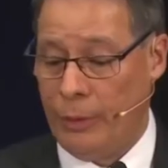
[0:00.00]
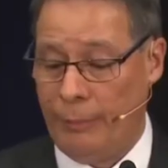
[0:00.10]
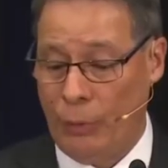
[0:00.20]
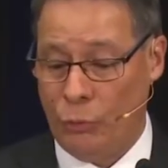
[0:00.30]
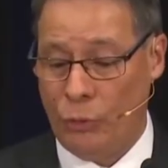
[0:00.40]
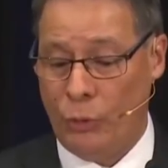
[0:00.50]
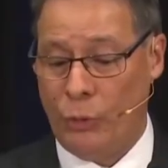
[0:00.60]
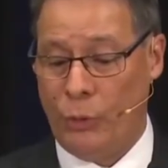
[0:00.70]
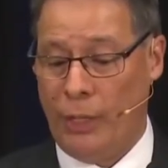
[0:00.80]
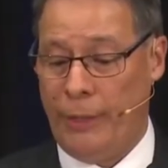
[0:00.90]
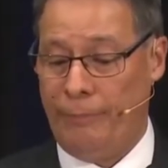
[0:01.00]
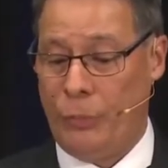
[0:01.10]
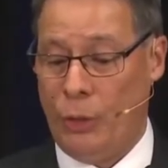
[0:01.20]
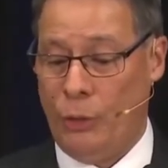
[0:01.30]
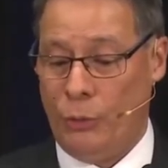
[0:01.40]
Yeah. And so yeah.
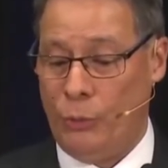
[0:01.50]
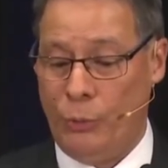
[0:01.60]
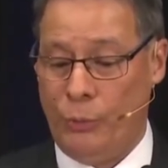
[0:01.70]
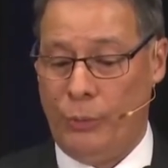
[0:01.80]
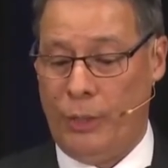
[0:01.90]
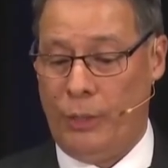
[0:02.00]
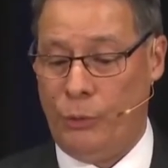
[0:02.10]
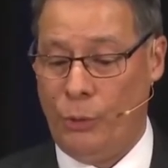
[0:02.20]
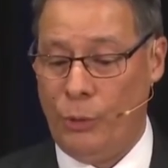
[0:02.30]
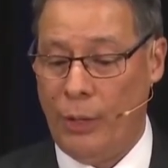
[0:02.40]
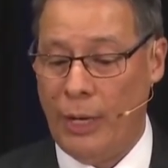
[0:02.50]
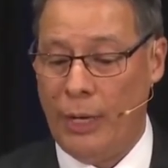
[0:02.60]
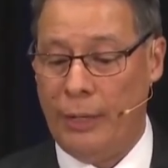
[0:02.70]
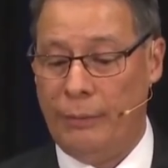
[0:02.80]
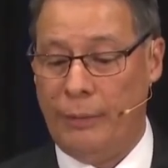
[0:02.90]
Um, do, uh, do you
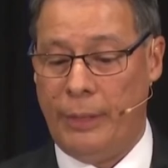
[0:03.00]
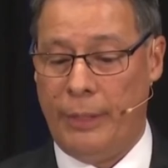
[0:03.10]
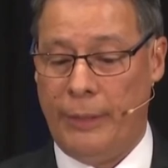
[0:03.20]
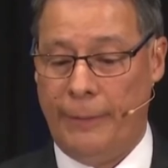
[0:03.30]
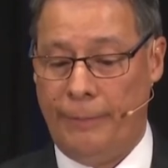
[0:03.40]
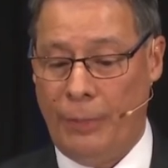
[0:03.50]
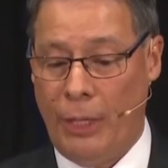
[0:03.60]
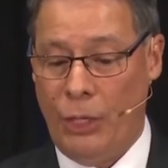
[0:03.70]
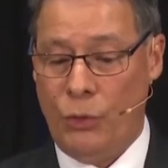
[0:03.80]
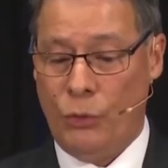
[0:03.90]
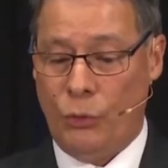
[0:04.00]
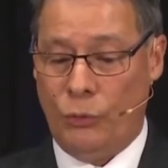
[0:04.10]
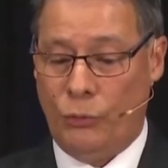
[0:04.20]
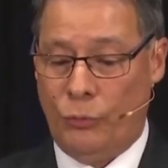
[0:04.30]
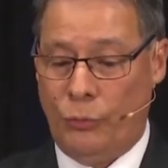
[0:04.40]
have uh, any
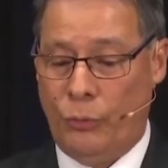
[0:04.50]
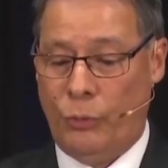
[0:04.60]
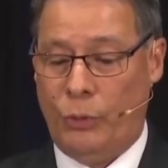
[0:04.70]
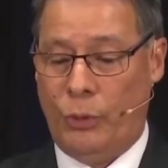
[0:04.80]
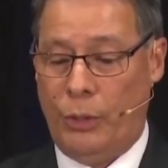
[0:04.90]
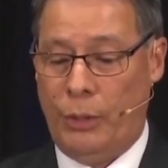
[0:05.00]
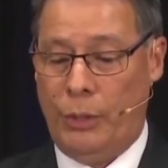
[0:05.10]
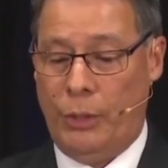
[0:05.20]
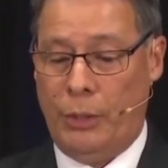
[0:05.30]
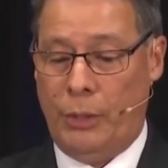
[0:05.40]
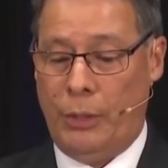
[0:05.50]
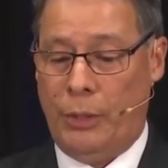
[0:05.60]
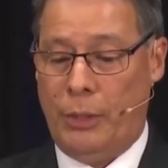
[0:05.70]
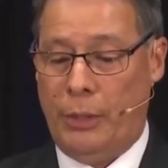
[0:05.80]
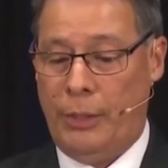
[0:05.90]
use for
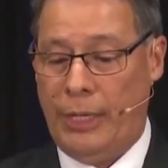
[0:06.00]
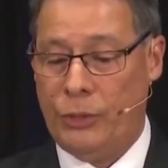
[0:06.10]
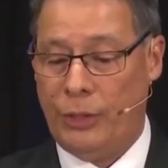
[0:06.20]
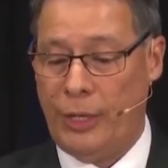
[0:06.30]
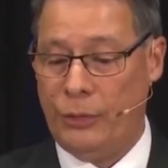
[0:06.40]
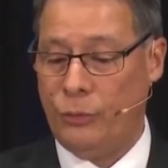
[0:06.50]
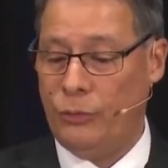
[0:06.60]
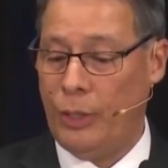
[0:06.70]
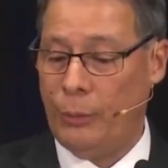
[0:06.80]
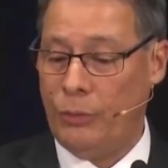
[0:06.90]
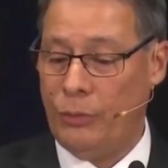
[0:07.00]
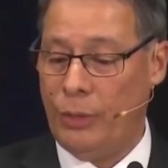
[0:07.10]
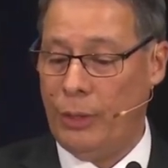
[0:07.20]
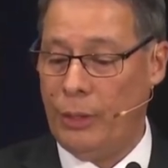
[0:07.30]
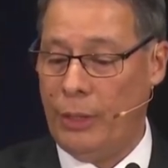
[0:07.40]
next generation
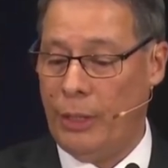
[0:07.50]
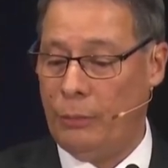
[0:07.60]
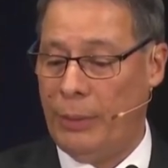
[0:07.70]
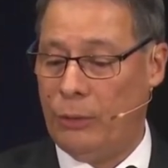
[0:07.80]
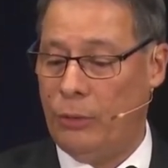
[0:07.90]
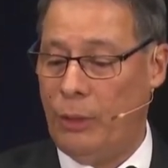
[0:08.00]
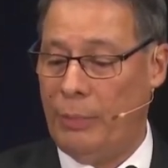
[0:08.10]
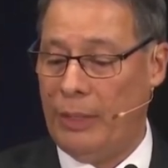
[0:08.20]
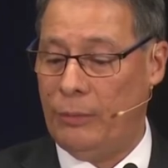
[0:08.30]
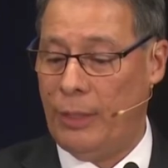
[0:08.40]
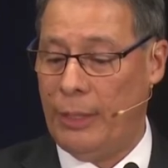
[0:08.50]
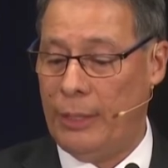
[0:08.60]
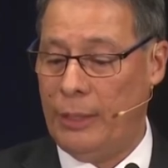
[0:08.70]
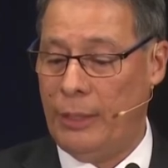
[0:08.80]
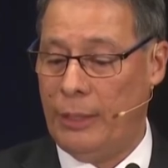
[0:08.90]
sequencing as part of the
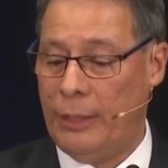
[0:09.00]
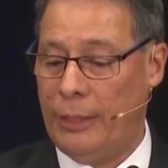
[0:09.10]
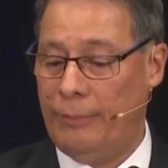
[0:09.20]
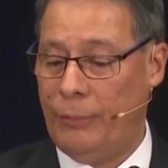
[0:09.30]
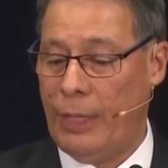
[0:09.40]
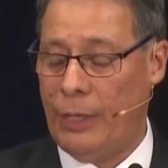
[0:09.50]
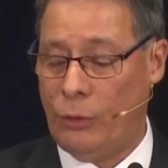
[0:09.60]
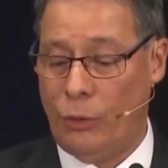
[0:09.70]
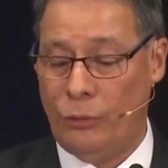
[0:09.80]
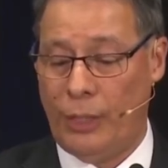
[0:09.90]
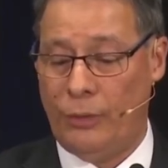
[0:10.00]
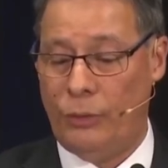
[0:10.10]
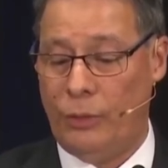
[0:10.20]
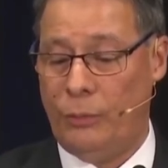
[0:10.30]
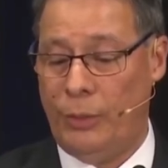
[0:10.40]
baseline um, diagnostic
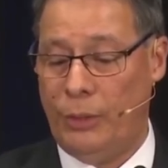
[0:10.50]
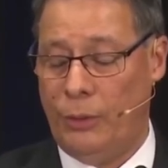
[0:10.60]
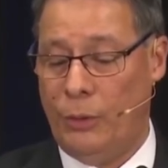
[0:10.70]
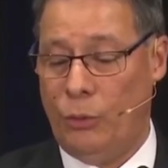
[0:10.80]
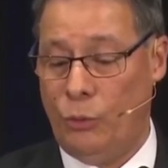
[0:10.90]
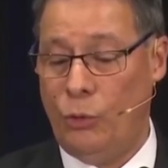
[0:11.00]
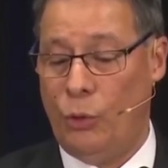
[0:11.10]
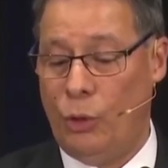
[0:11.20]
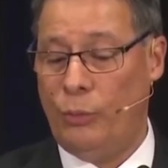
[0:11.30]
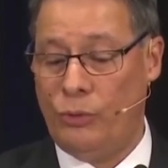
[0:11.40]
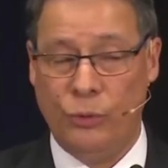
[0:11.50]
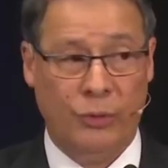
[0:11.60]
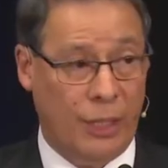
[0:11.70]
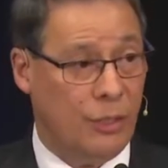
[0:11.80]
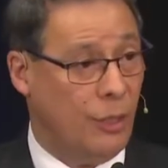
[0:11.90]
assessment? Do you always
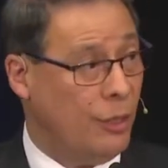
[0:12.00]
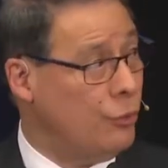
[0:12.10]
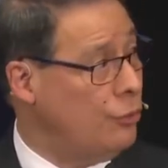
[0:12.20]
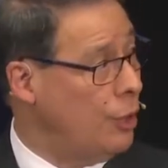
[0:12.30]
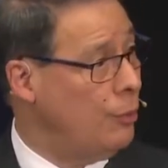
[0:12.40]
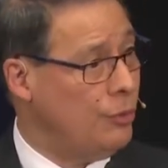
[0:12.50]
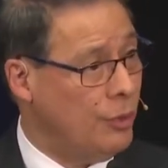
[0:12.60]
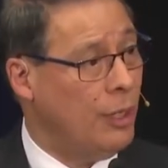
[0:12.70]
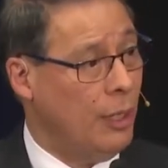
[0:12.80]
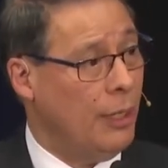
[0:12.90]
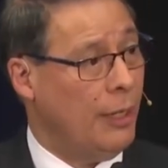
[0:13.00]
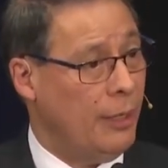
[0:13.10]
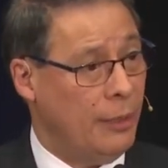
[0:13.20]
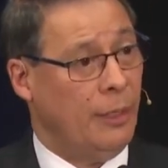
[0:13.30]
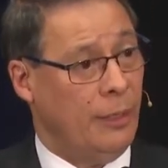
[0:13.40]
use next generation sequencing?
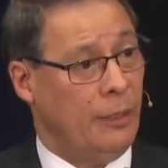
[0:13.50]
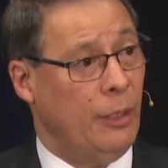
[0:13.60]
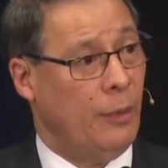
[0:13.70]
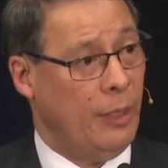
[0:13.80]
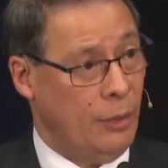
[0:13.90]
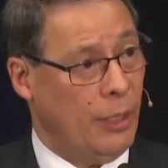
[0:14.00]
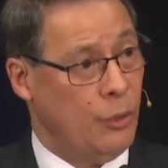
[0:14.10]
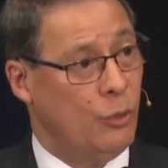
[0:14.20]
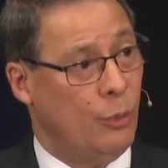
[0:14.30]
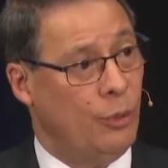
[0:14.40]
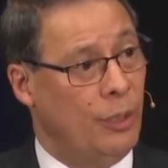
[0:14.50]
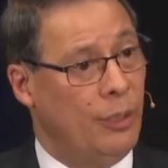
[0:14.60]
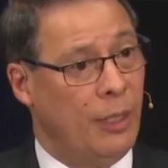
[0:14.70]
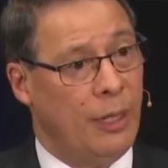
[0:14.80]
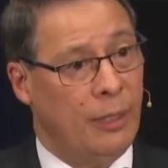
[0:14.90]
I, I you yeah. know, I think I showed you the
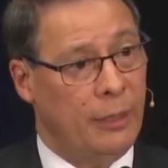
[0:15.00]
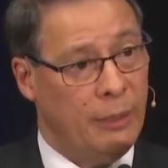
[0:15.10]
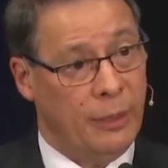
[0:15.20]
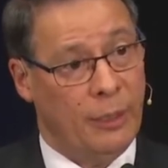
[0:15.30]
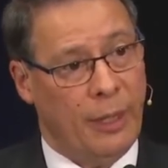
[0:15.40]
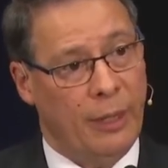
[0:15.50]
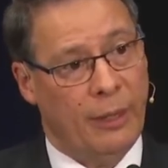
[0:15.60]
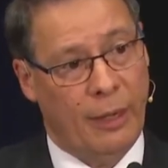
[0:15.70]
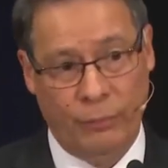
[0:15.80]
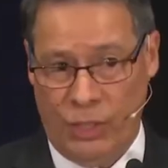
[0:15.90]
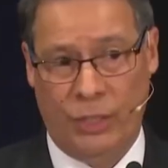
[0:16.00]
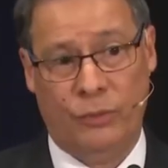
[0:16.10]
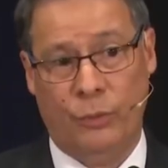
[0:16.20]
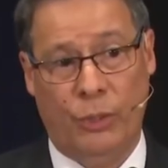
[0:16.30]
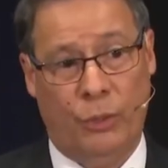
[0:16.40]
data and the diagram.
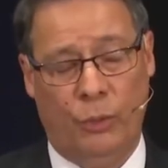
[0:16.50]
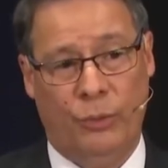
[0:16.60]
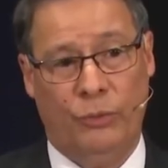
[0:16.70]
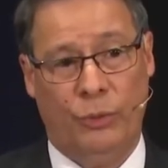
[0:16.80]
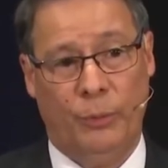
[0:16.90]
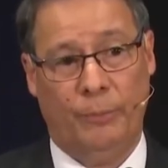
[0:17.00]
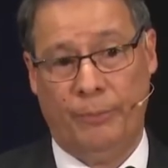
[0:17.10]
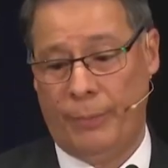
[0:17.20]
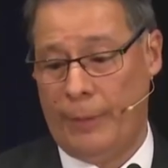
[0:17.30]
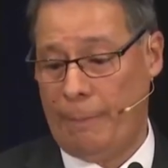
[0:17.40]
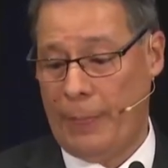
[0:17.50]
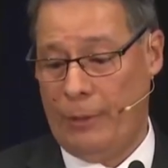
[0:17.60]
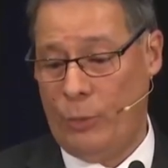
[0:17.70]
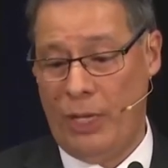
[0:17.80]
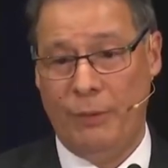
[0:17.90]
Yes, we always do.
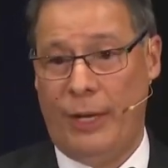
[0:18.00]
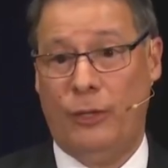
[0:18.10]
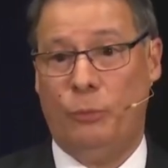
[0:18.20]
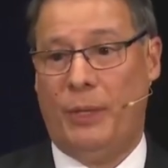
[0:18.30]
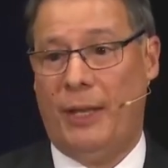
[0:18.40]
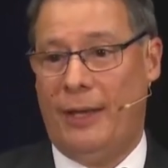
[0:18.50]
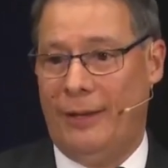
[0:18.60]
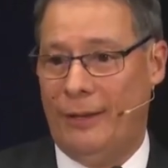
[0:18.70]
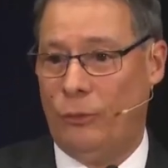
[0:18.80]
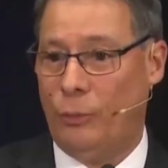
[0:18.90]
We even expedited it.